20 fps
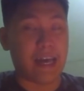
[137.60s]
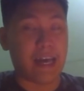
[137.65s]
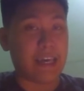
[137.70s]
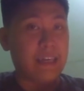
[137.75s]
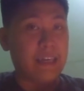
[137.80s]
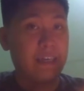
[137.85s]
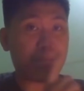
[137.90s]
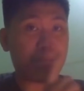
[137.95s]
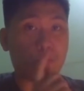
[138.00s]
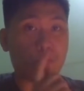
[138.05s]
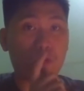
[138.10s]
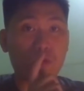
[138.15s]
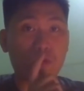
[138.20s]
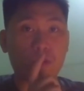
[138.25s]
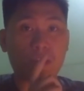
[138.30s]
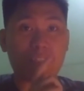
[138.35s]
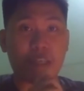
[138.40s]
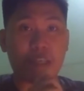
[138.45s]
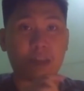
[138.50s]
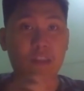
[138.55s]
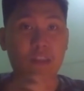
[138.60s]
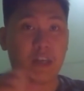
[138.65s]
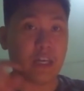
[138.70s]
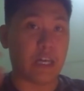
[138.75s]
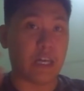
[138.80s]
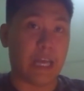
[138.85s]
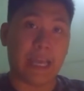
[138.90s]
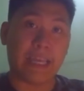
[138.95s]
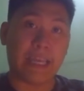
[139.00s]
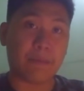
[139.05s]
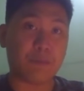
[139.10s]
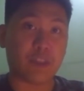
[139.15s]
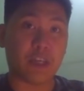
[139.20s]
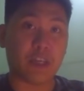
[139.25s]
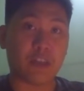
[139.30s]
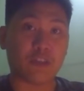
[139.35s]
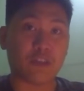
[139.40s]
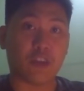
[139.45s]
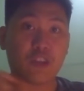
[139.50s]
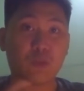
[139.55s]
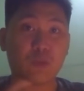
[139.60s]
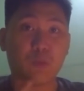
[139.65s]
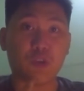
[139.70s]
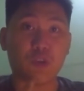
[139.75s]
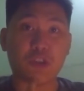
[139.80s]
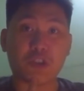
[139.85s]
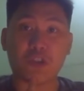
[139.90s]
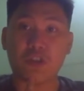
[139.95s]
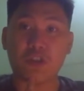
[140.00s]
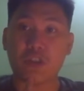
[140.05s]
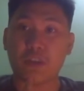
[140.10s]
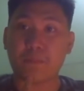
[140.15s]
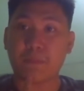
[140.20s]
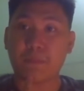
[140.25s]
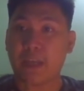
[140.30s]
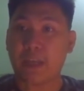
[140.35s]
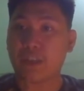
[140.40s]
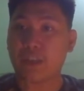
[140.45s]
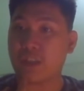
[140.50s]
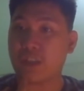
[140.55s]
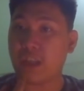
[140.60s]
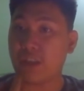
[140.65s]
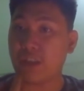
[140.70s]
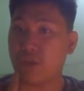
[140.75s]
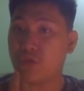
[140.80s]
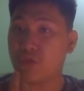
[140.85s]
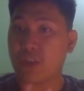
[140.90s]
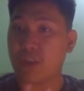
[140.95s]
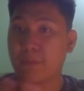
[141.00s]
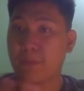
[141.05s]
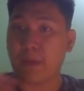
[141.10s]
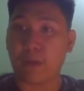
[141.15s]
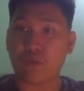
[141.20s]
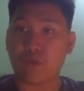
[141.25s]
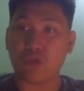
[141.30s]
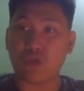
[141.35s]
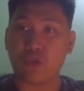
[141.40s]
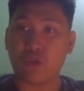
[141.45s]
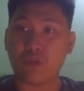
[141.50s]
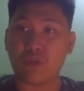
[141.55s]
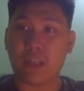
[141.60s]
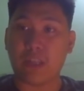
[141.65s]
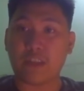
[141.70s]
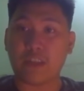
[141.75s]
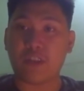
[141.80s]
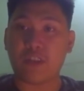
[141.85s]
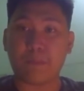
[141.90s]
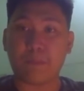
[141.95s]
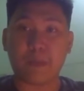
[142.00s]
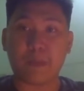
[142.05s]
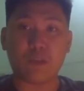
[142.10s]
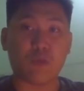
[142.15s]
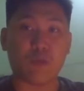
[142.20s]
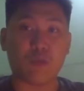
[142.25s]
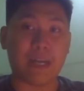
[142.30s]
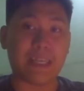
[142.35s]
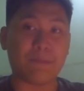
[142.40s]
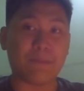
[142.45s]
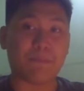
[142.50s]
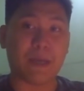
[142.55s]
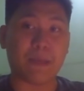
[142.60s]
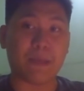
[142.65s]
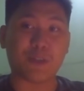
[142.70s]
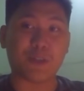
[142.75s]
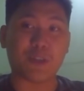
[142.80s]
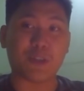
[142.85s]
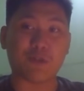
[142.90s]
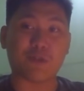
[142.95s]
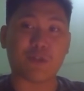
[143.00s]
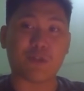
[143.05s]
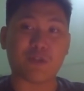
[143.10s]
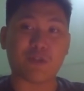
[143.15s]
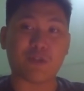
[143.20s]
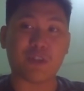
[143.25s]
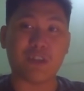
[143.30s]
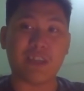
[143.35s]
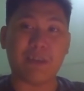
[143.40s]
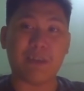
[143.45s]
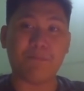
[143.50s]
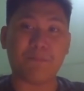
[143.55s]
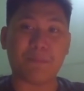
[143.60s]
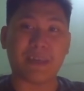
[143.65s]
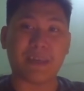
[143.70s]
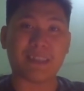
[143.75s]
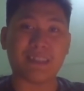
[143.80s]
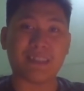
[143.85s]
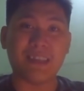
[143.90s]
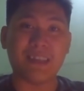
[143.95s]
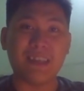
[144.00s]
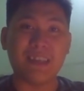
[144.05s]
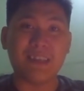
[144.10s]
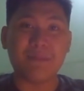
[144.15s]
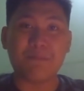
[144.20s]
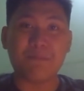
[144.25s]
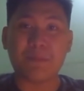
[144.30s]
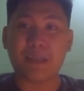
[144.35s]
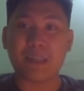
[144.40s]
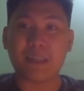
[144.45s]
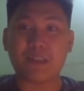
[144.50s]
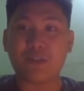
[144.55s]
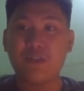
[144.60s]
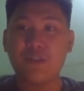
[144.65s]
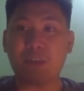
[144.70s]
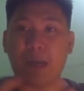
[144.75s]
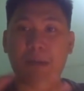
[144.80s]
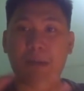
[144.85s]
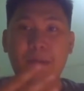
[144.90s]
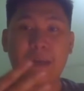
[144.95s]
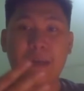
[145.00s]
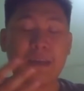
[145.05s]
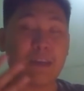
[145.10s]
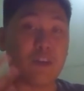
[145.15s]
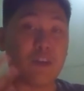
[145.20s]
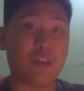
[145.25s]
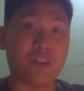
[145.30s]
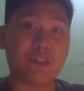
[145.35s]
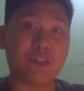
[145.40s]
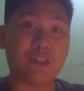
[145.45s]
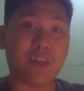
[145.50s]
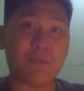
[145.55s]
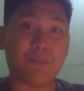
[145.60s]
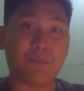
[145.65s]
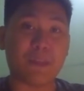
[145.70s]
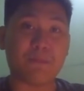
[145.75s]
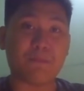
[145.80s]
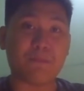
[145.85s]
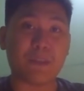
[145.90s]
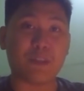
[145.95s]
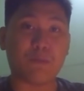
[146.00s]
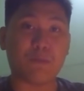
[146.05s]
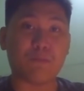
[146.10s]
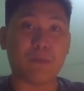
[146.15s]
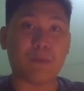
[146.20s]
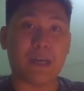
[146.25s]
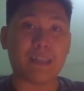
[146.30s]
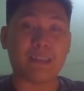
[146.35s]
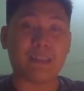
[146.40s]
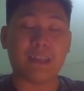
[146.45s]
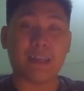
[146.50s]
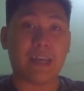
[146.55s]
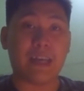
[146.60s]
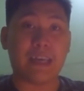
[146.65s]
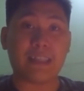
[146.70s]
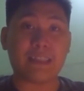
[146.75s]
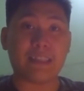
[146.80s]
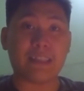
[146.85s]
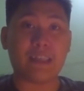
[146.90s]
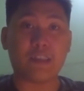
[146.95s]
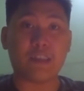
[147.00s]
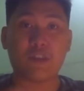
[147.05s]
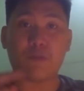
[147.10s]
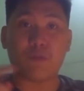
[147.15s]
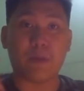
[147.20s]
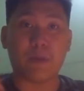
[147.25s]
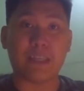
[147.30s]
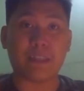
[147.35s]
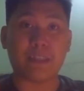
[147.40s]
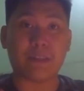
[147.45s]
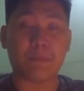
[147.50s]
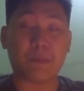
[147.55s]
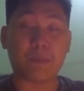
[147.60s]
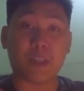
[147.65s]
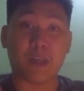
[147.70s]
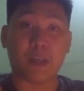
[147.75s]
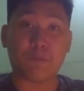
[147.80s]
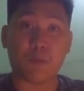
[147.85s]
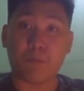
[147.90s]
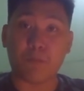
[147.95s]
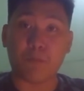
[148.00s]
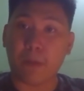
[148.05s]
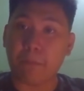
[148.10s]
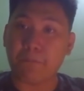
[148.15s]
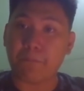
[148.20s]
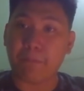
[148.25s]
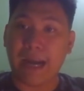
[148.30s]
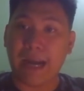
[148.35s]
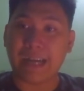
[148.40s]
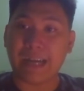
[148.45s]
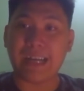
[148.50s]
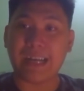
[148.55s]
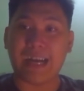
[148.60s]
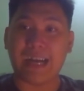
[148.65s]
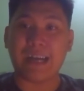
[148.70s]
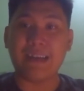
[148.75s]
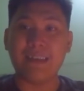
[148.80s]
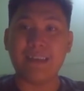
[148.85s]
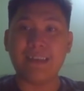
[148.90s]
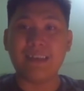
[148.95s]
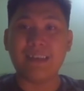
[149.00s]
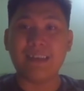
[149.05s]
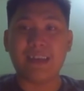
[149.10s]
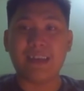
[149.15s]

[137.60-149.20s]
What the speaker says: I have shared on Sports Corner PH the news about you that you have been qualified for the Tokyo Olympics because you have also a Filipino blood. I think your relatives are from Pampanga.